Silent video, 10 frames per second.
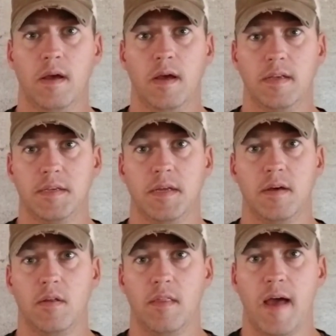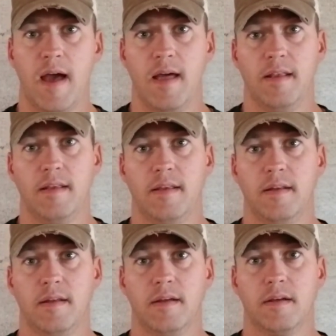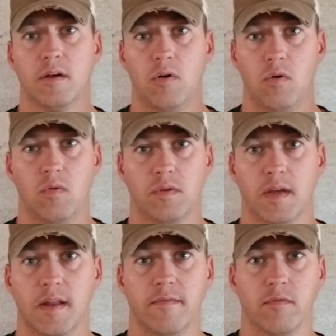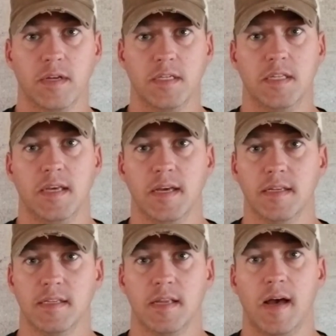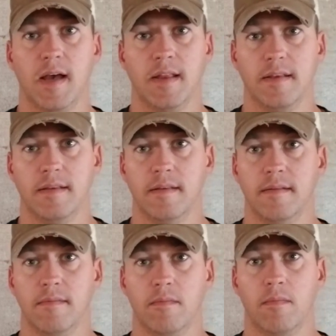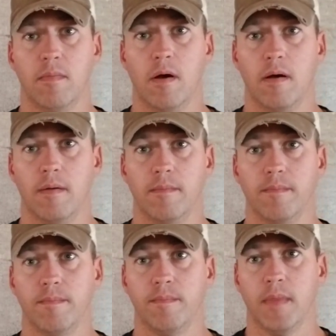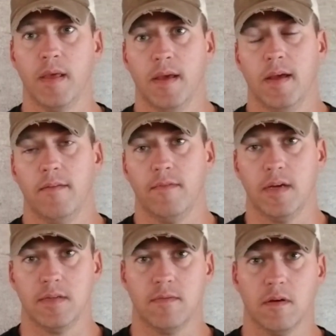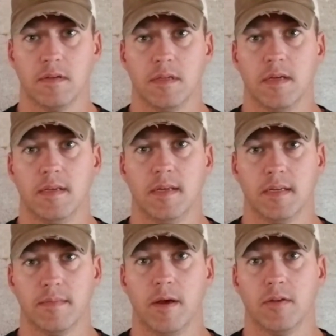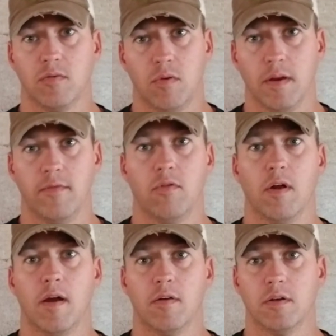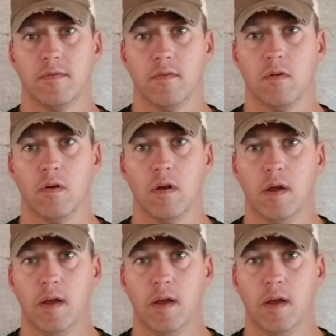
until that cold kind of reached the inside um, and vice versa. It takes about 24 hours for,